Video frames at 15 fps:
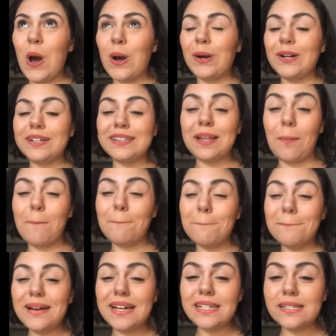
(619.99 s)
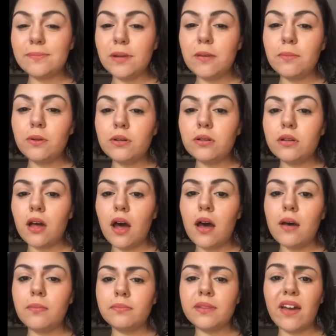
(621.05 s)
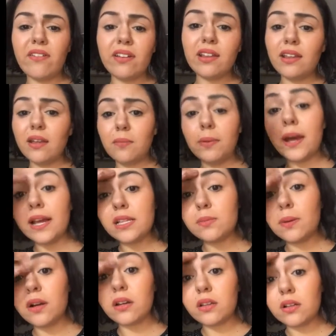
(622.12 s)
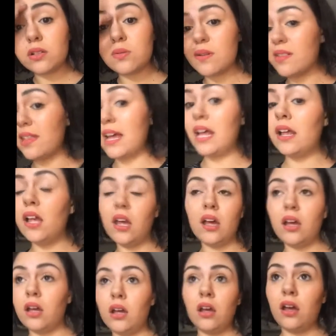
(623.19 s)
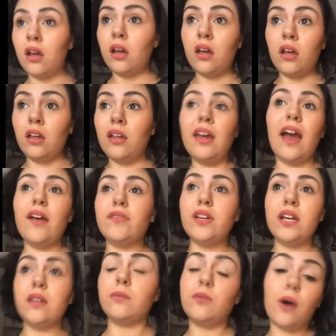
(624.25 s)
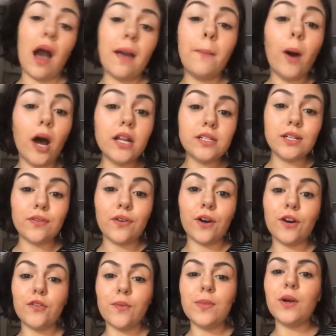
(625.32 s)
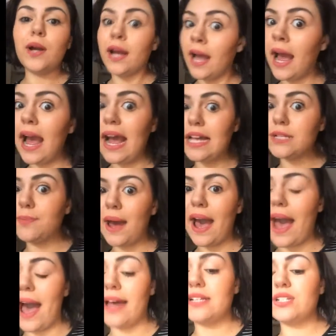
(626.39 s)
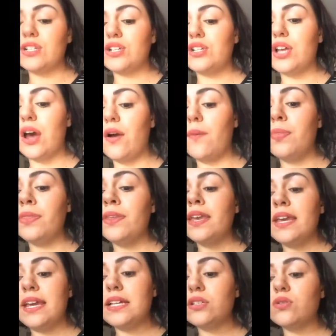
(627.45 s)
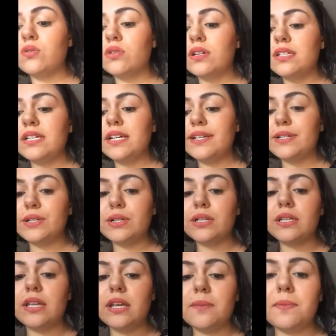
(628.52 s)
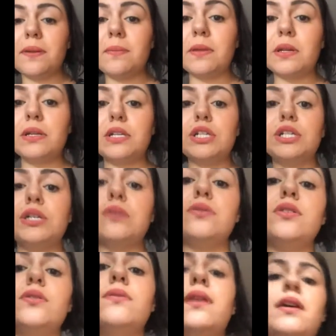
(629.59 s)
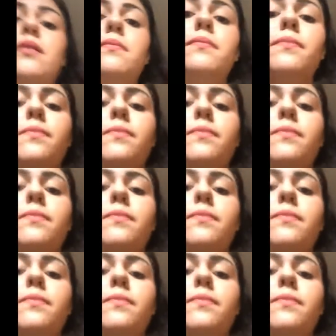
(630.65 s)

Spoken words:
aren't the best people. Definitely in Pittsburgh, there's one that every animal I bought so far from there has passed. So he's quarantined currently, but I'm gonna show you him.